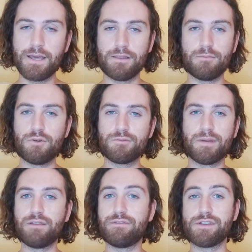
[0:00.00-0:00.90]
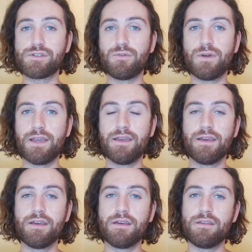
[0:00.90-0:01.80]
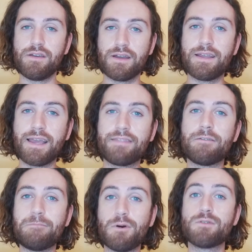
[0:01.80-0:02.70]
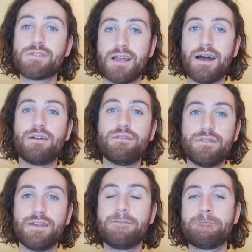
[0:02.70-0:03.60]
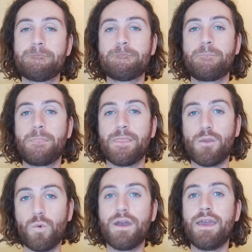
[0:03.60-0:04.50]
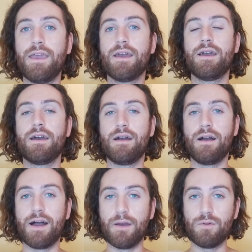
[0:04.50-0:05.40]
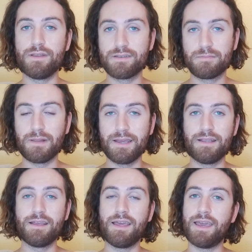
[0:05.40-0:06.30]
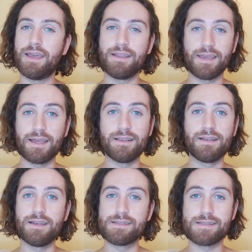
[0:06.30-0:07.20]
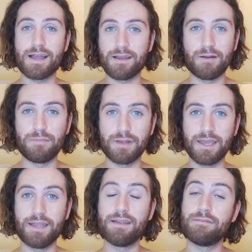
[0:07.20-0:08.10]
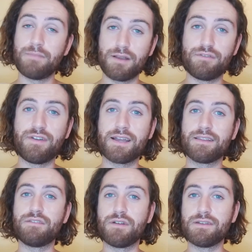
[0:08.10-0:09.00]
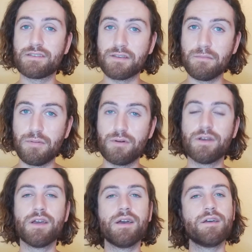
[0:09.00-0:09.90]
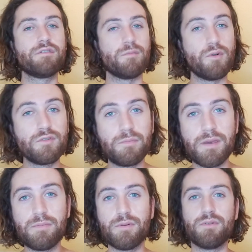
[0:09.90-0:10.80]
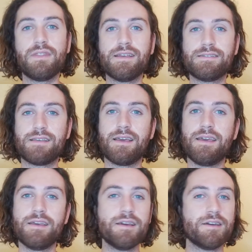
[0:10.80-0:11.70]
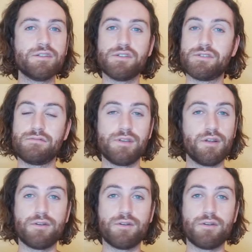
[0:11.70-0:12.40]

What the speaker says: the most beneficial way. You're going to get the most out of it the way I will explain. And again, it's not complicated. Matter of fact, it's very simple. So most people, they say, just,